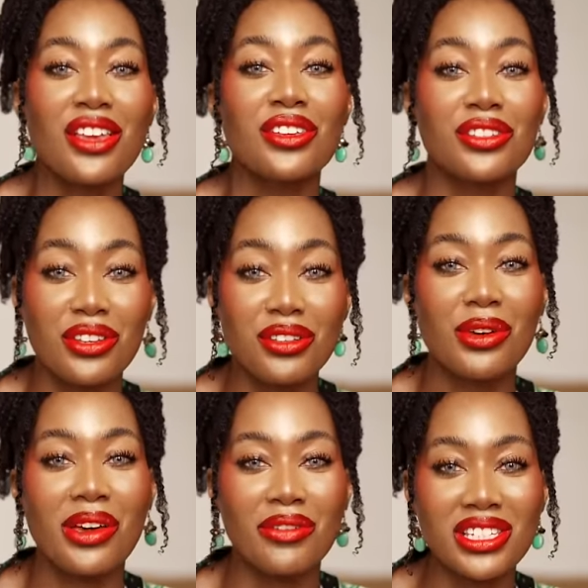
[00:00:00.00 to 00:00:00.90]
so you know
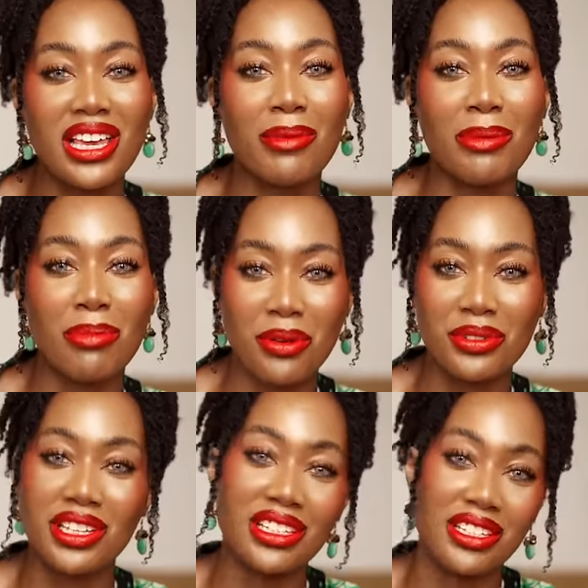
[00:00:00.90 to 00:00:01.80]
every time I
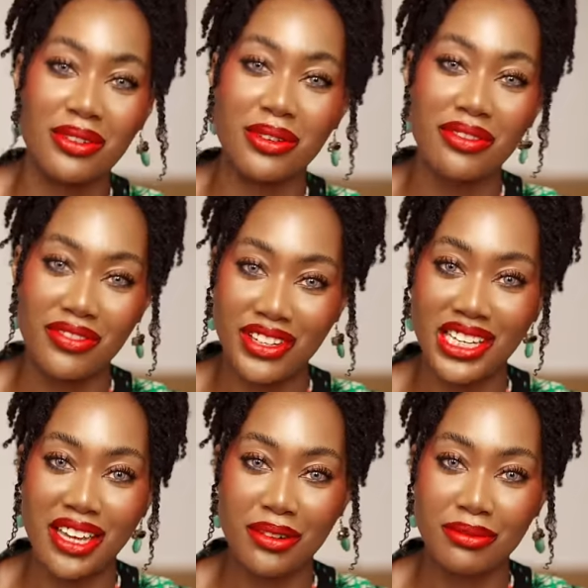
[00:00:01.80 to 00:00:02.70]
post a new
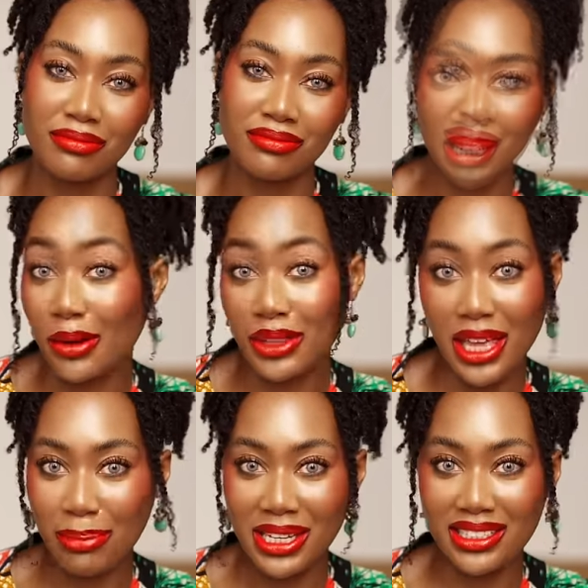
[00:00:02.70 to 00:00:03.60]
video. Now, with
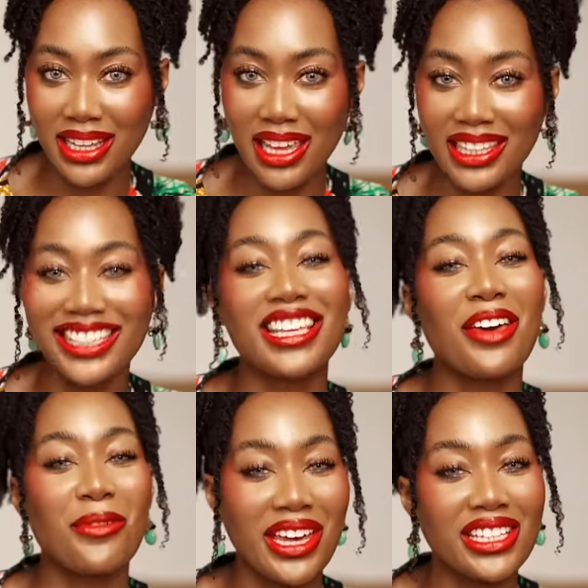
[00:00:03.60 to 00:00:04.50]
that being said, let's
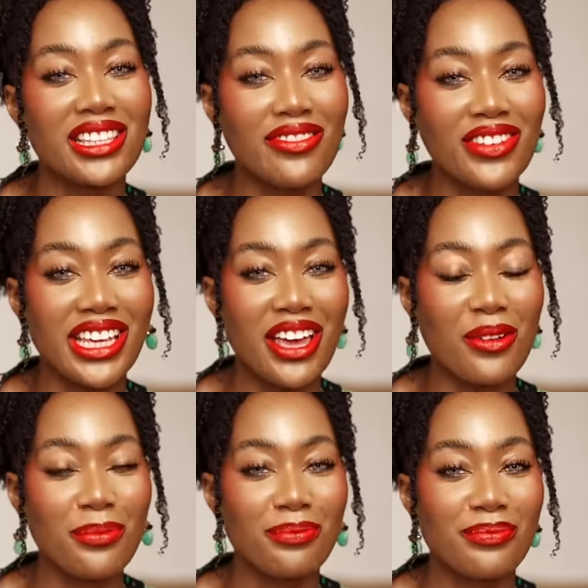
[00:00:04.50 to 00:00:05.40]
get right into the
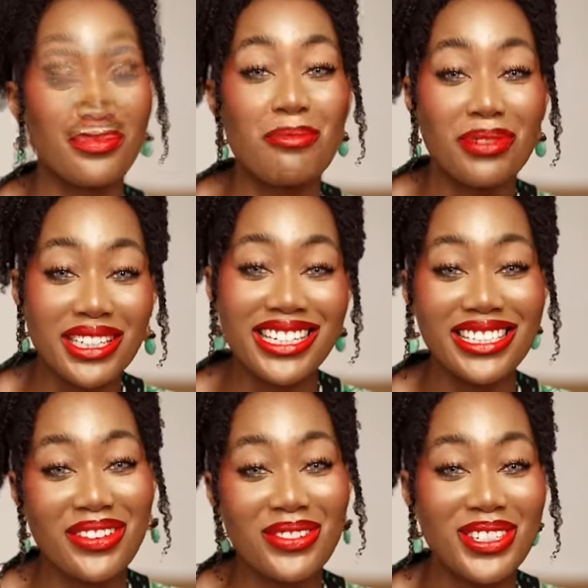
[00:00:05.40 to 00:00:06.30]
video. And please
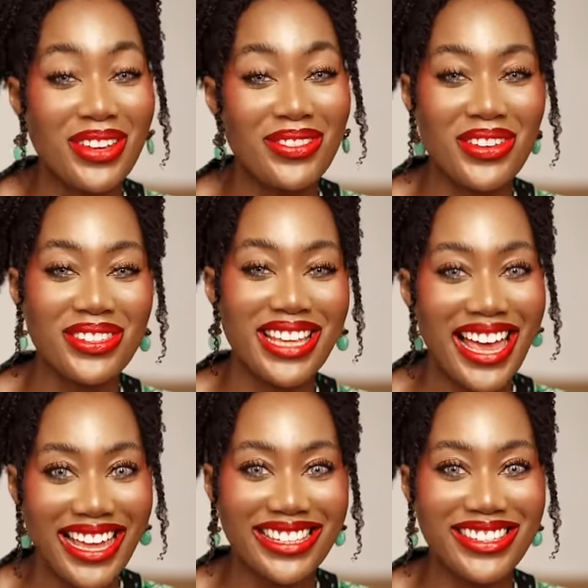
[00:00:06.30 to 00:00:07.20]
don't skip those
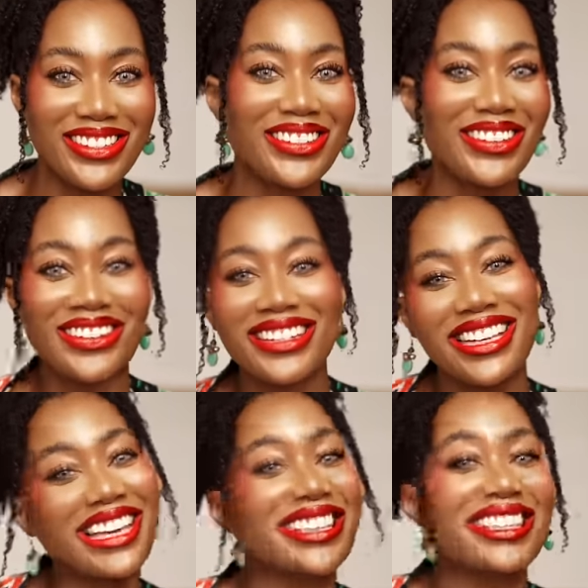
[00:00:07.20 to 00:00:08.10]
ads so your girl can get